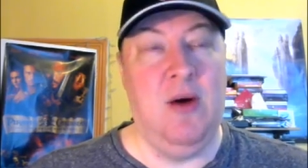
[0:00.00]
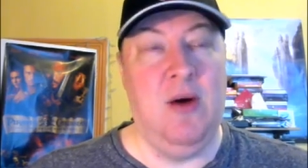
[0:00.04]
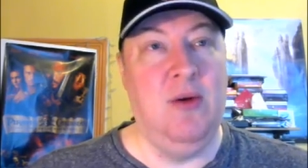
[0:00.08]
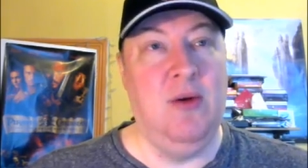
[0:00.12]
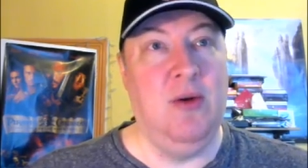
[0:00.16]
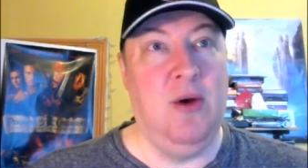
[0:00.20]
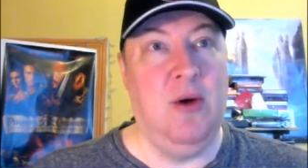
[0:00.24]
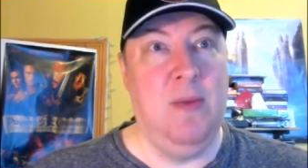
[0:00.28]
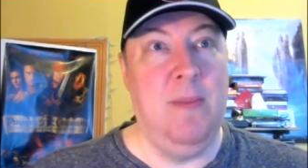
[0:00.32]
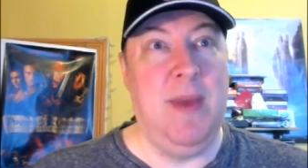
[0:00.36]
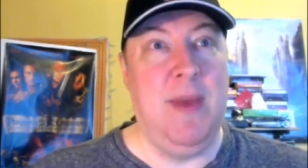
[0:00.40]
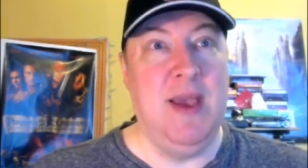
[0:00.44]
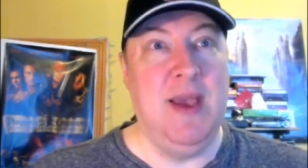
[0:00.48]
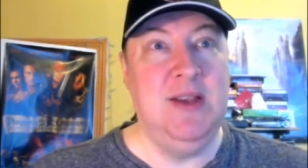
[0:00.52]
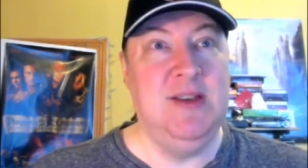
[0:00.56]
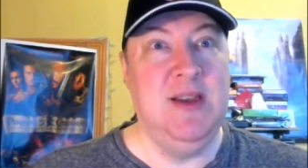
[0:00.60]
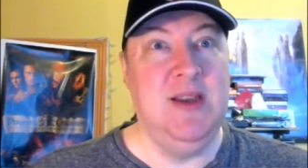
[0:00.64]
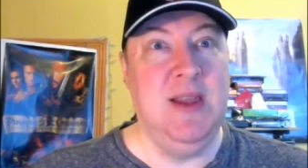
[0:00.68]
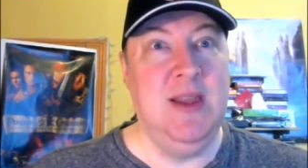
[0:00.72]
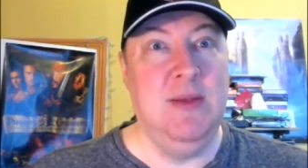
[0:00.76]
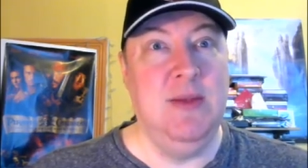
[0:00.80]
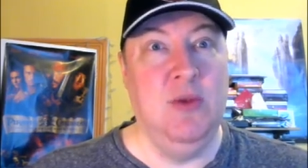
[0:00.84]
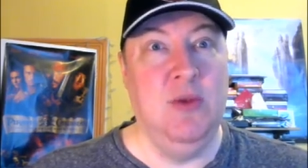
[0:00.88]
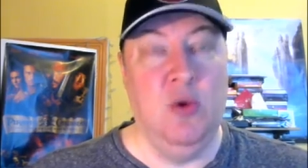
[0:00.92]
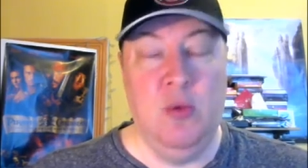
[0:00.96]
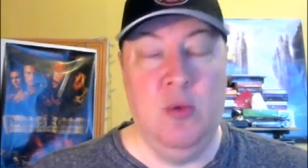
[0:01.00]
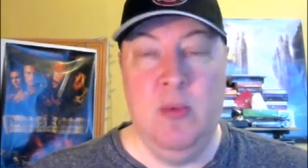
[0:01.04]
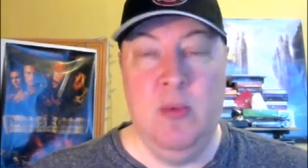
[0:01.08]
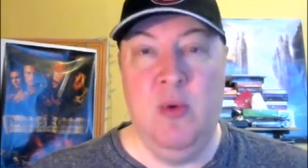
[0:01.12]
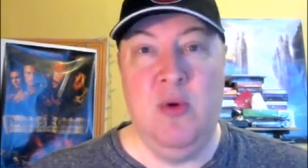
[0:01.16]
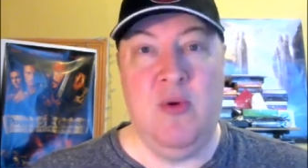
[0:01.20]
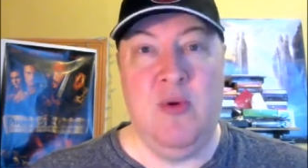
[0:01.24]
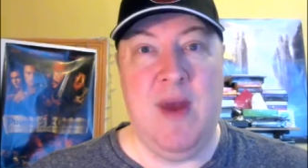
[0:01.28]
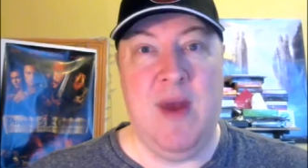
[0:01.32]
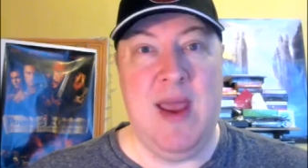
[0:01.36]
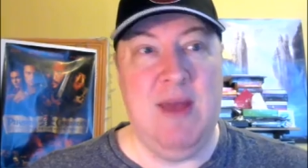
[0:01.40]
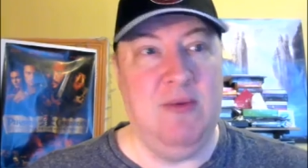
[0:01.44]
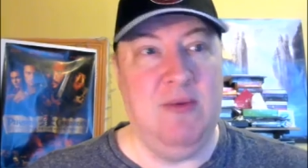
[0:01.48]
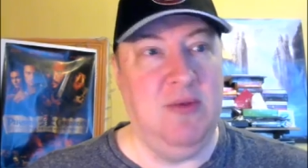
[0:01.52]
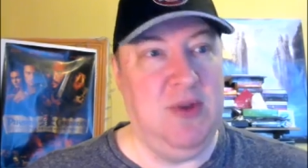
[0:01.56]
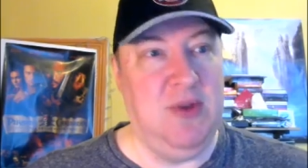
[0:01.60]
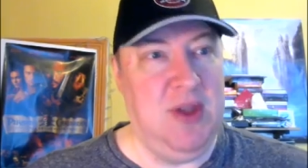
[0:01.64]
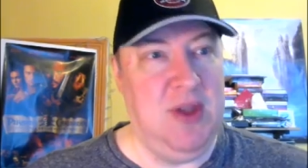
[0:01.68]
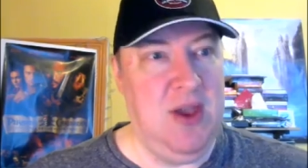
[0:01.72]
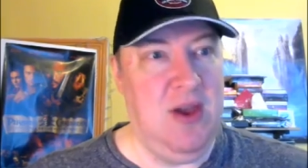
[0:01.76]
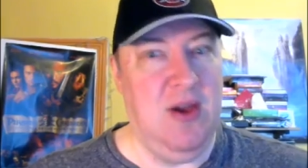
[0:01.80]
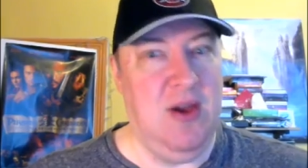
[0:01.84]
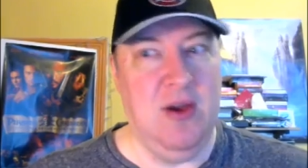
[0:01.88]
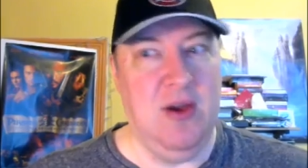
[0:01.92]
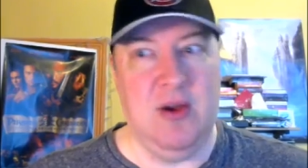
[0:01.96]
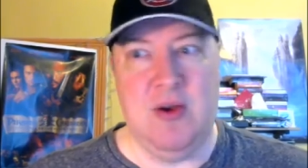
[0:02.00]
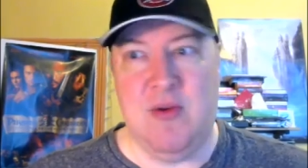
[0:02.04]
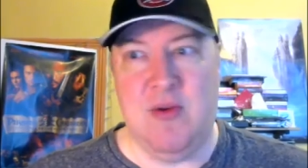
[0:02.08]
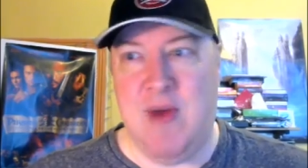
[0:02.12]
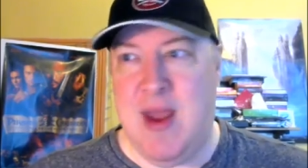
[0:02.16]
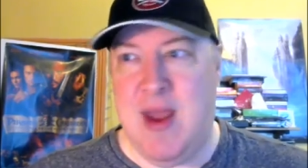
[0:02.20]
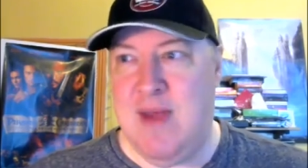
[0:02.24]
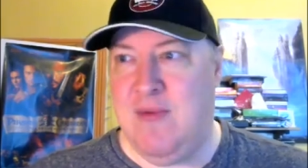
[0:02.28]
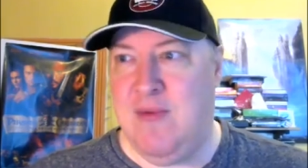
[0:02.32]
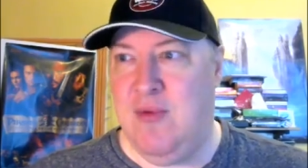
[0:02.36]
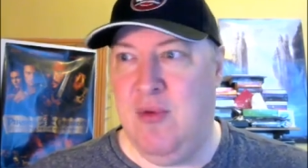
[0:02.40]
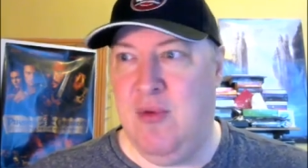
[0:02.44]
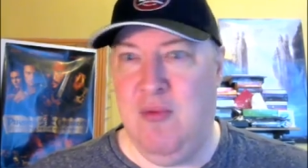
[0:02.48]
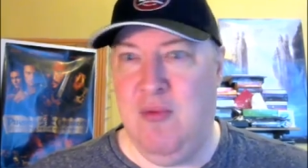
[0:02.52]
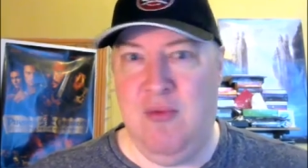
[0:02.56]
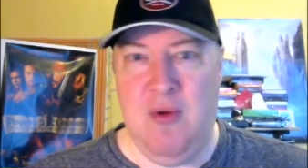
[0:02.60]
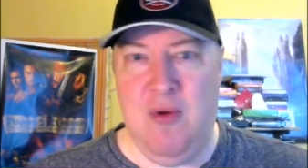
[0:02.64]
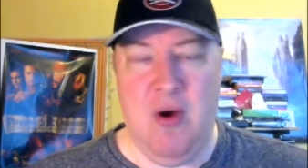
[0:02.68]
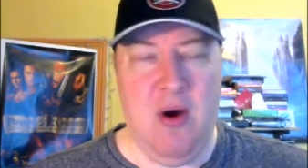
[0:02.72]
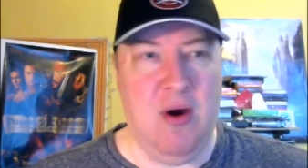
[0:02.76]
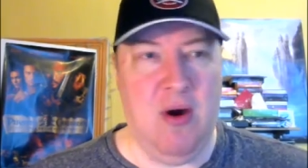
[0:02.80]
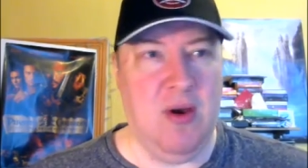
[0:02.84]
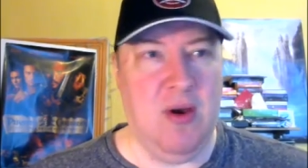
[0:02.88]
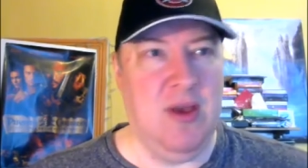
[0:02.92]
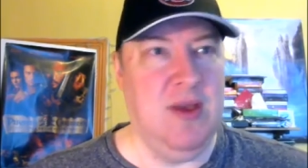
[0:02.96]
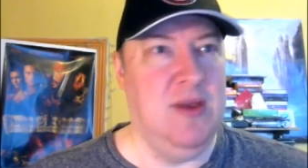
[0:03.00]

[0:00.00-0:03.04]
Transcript: on basically normal ground, dirt, gravel, rock.